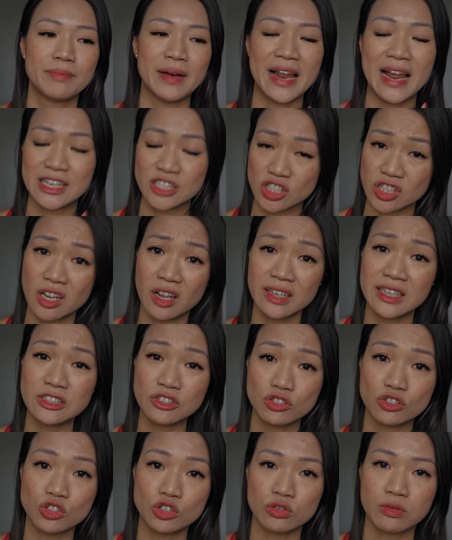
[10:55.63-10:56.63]
But as long
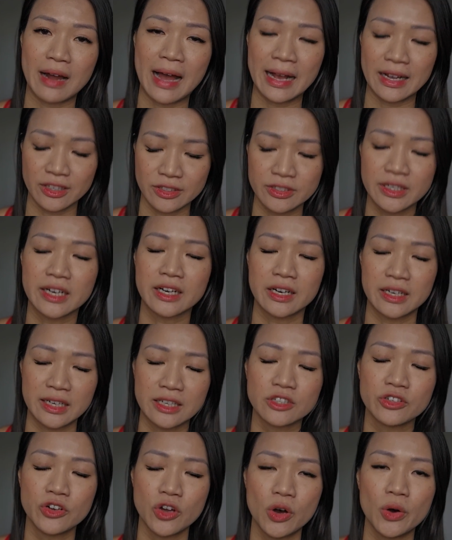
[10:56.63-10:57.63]
as you track, you are
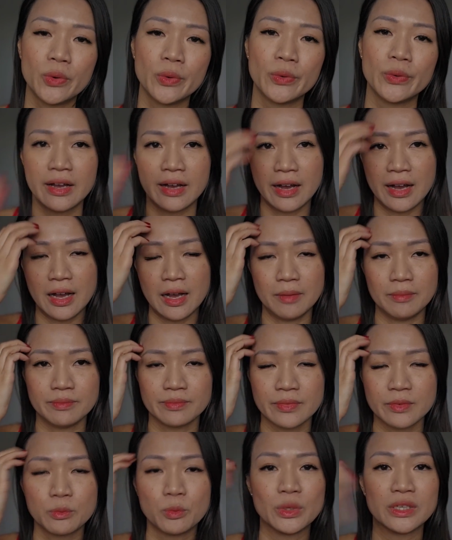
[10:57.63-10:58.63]
gonna know
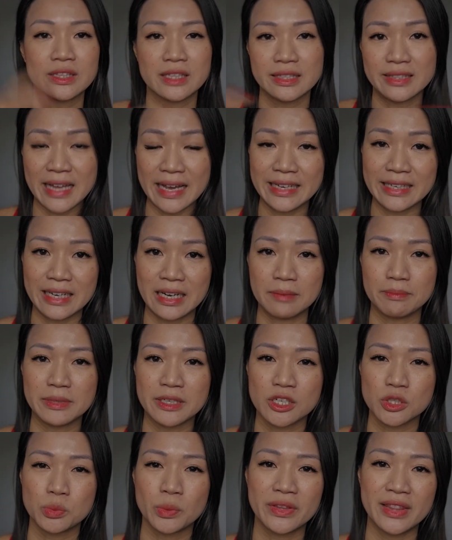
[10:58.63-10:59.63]
with the data,
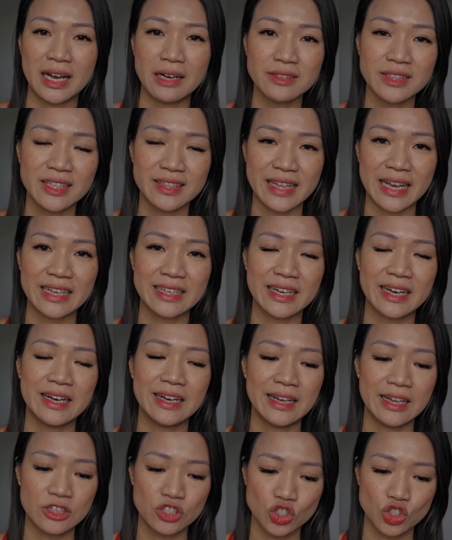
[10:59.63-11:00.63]
because without the
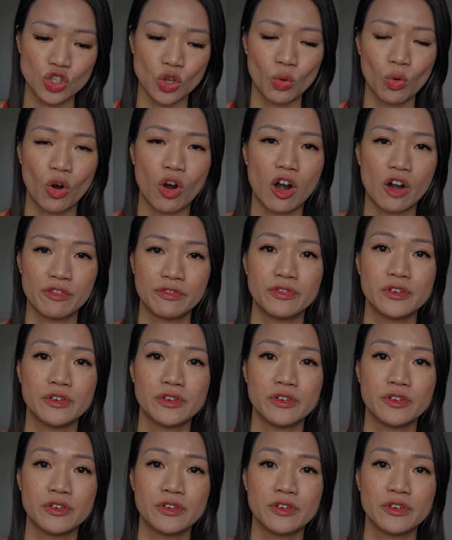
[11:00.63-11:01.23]
data, it's so hard for